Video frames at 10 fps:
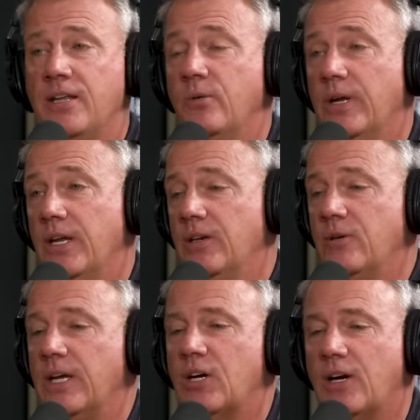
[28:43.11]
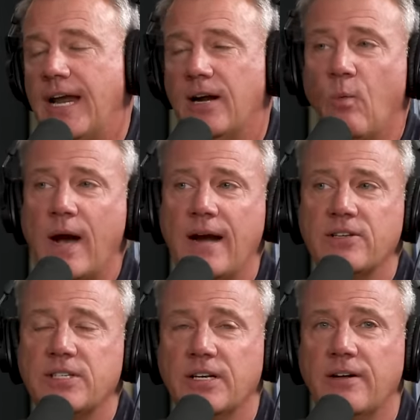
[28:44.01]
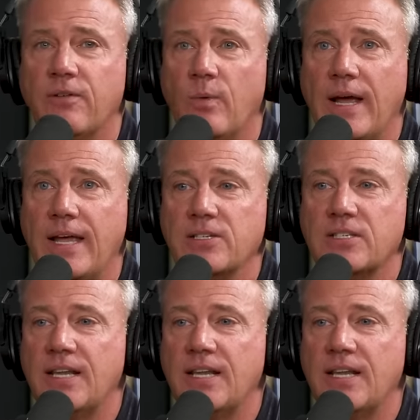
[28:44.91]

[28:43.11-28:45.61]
Do we create awareness in different ways?